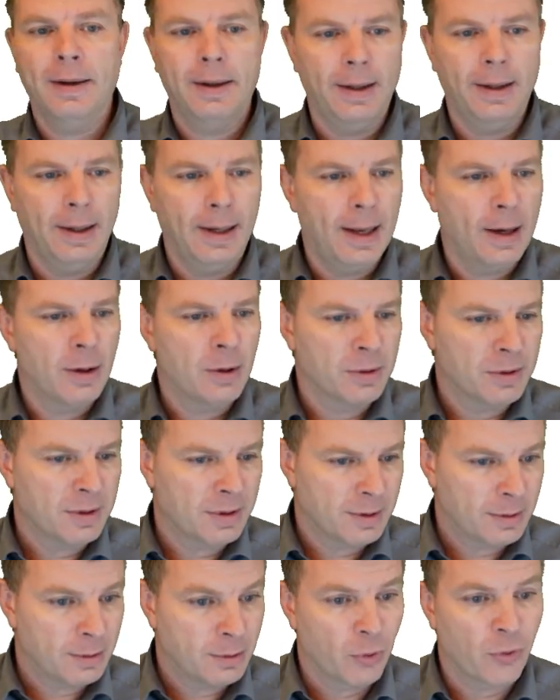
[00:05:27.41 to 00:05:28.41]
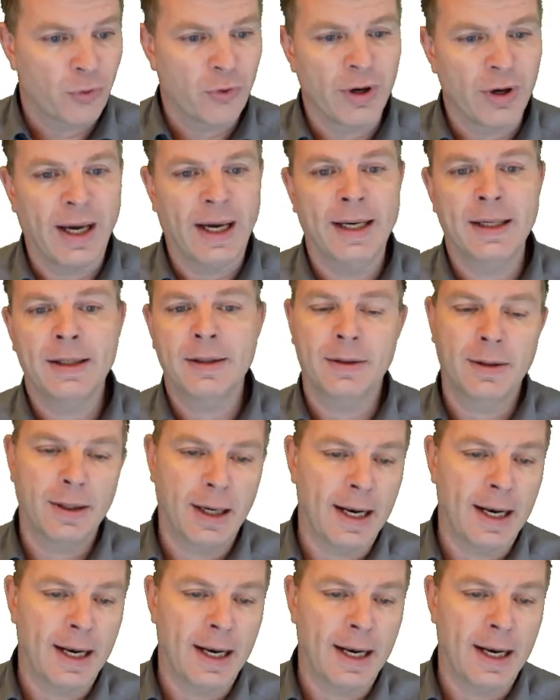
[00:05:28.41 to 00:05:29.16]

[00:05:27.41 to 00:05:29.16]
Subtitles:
allows to create